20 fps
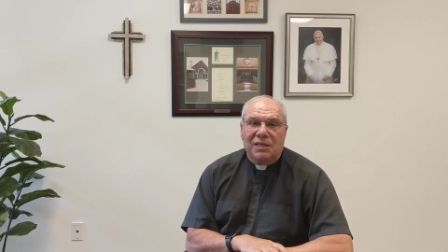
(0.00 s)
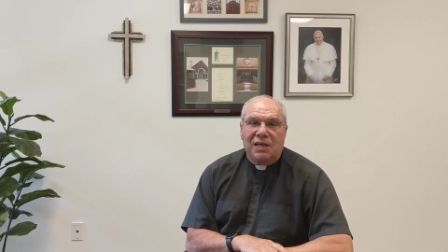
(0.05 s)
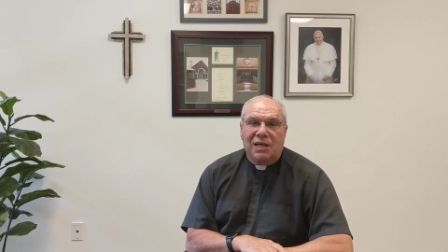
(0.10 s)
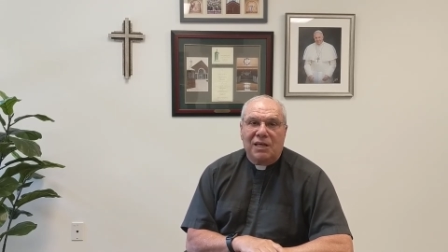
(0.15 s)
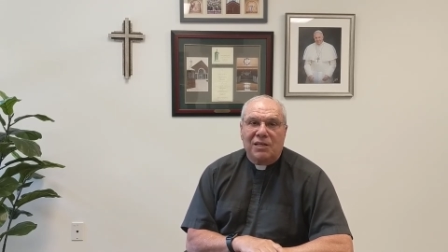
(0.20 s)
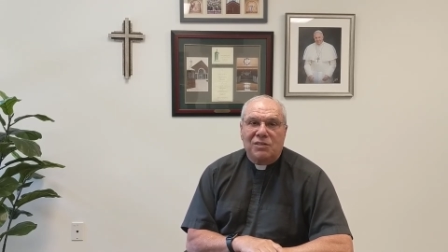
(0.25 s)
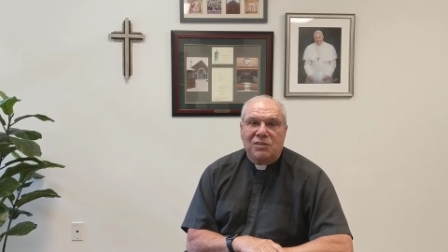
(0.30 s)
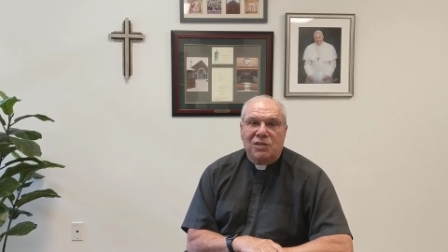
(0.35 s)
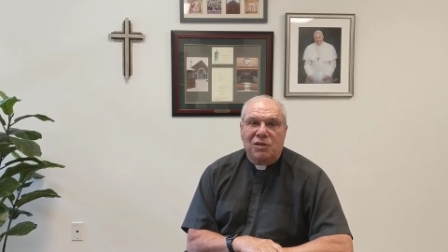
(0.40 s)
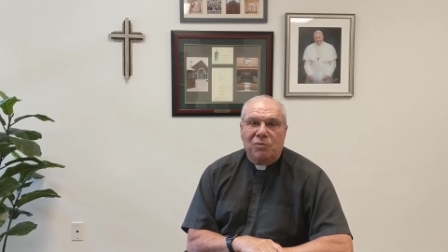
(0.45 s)

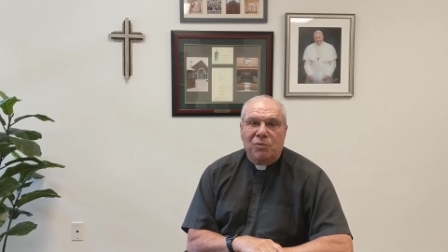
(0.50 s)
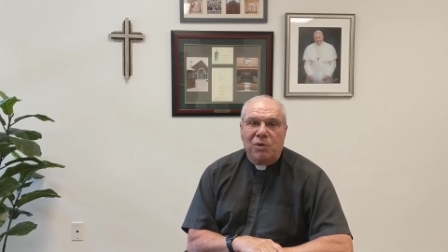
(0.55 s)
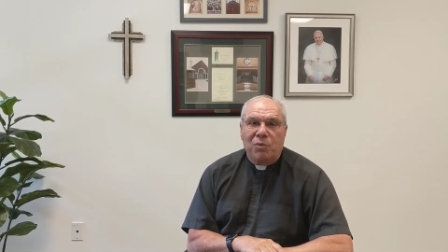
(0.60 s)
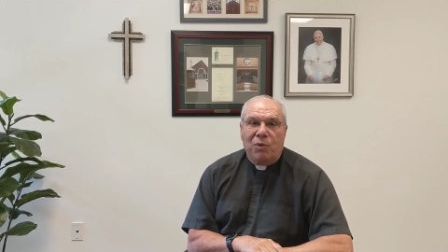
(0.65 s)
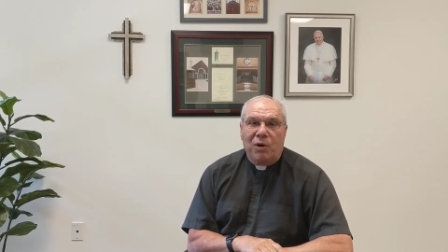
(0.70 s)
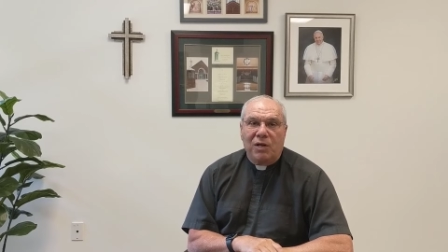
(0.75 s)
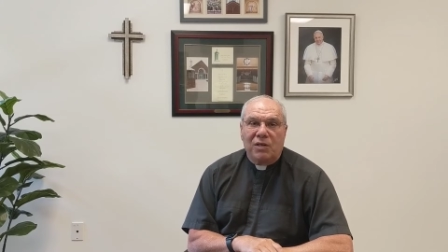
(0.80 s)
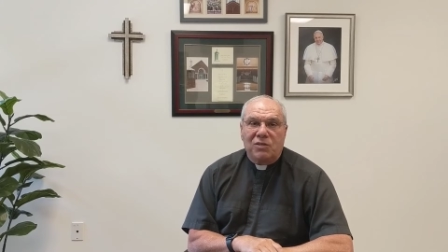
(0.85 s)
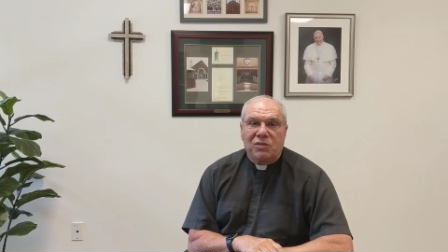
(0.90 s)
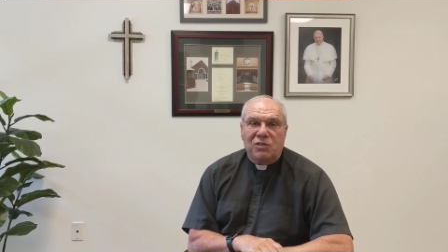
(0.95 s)
And so we
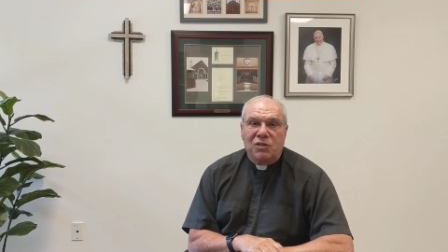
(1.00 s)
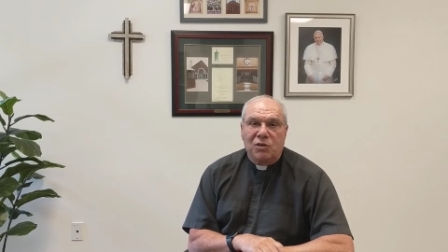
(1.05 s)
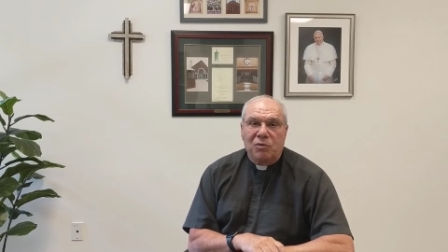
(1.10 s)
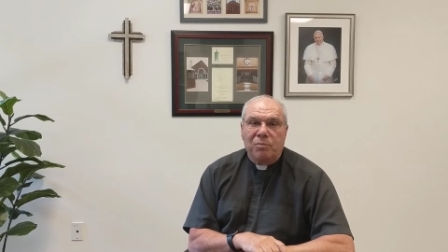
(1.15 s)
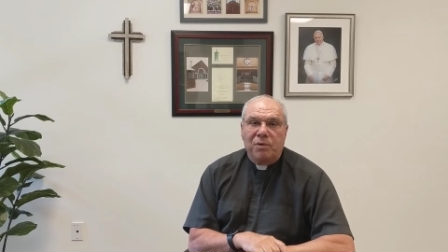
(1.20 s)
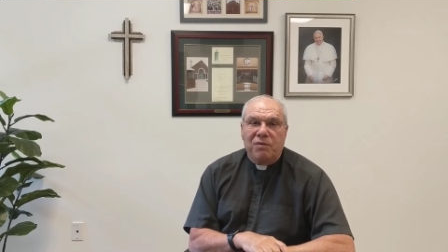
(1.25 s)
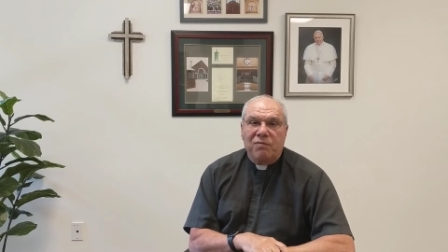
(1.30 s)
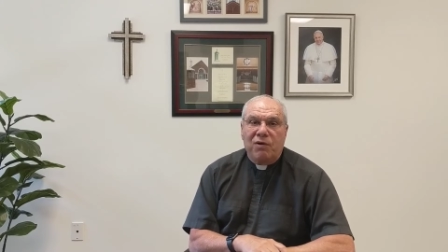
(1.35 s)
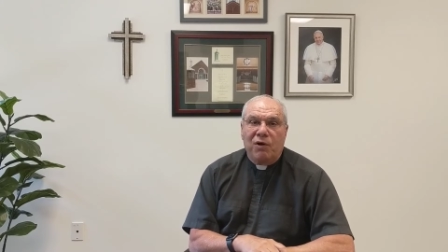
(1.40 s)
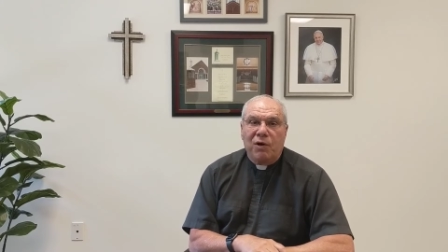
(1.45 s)
want to
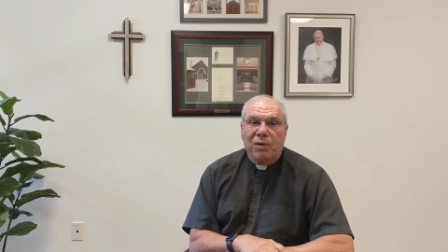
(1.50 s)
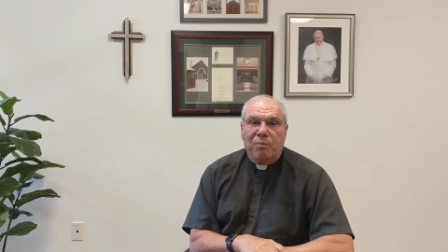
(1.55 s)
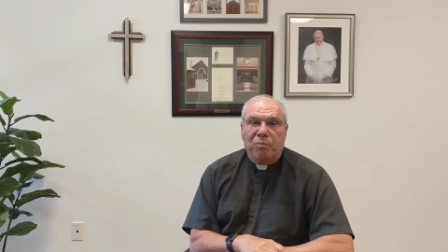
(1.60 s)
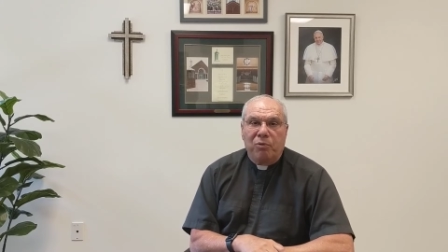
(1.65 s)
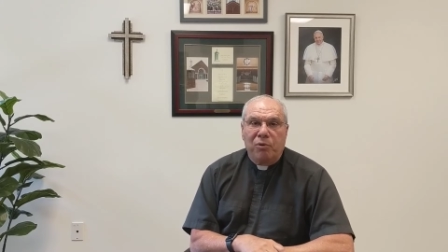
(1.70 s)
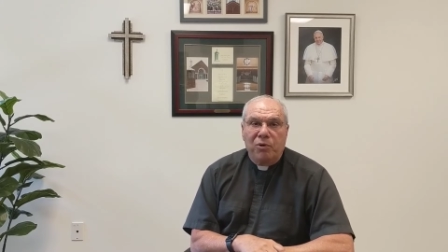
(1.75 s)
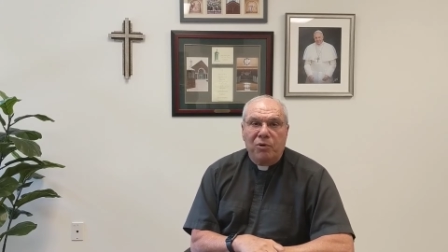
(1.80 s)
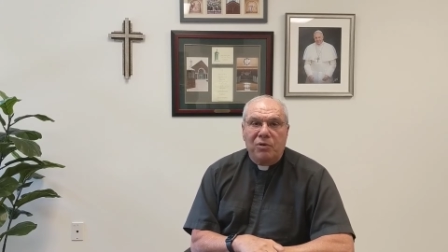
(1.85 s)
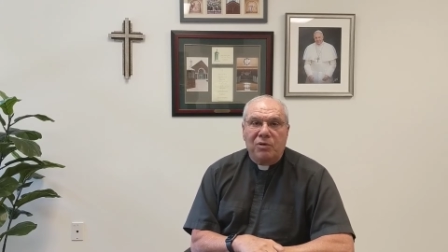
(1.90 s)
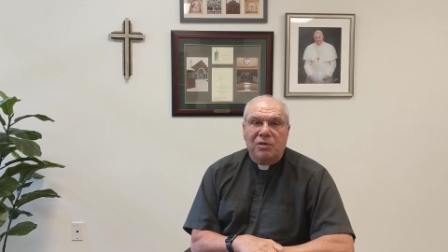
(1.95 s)
still be very
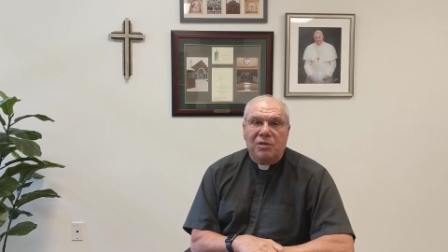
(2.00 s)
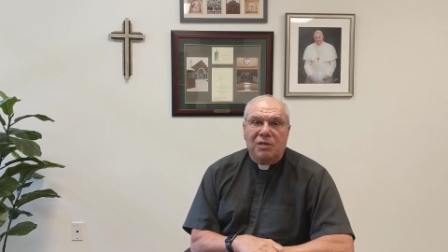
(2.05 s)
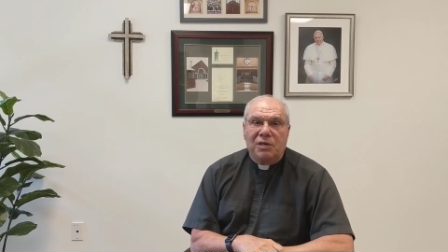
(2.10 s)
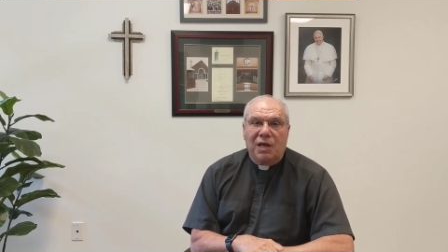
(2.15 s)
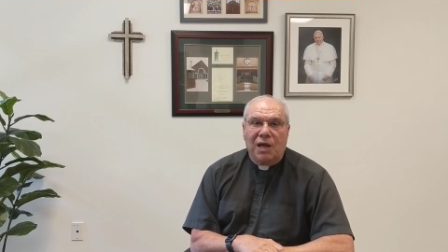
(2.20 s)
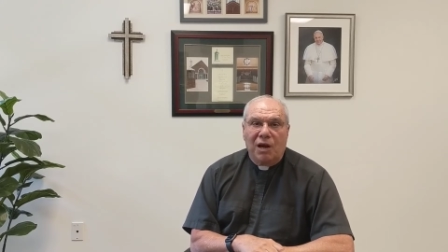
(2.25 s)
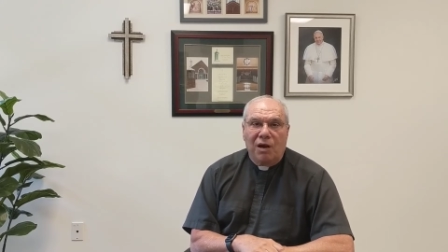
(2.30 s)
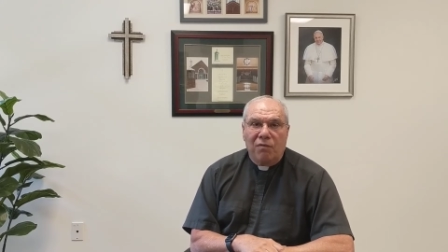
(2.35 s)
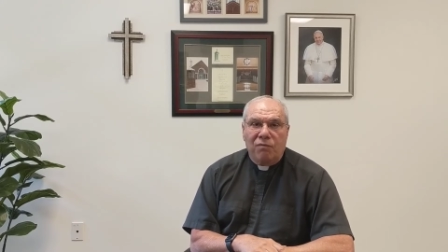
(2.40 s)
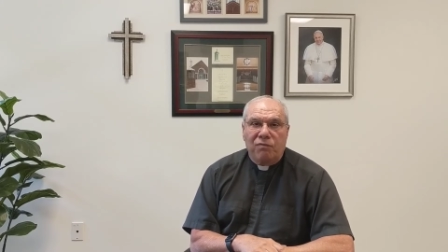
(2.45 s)
prudent and
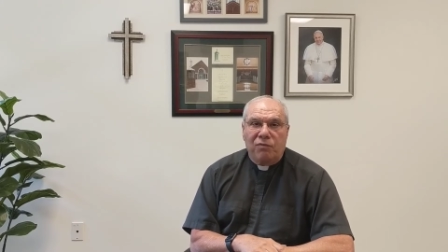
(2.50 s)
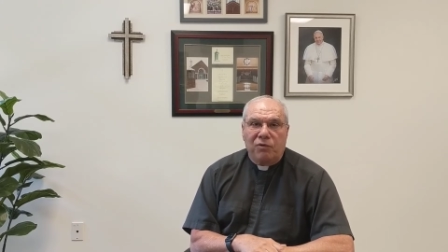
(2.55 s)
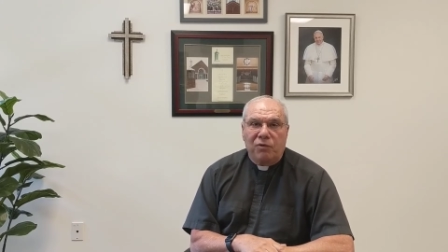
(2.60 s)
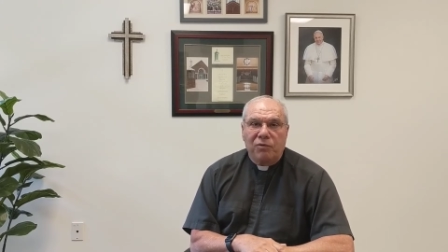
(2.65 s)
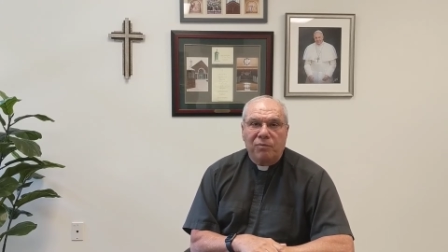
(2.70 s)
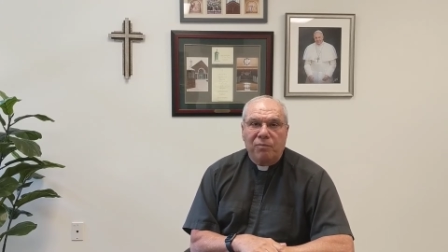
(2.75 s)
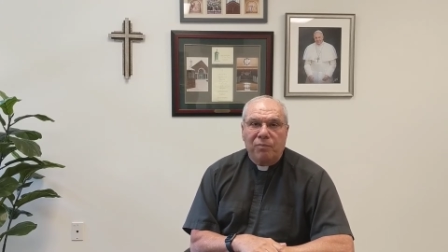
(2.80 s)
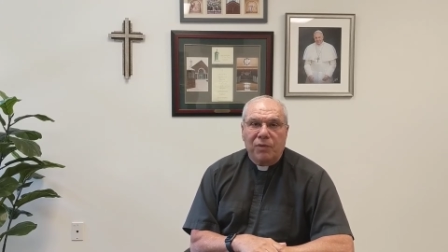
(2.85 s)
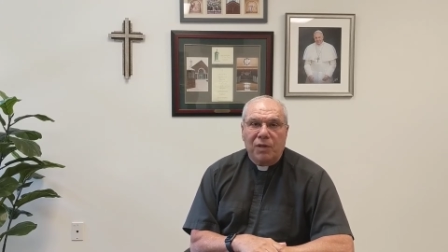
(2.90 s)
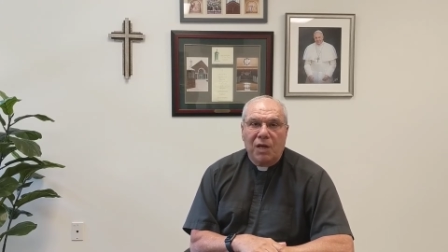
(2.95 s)
careful.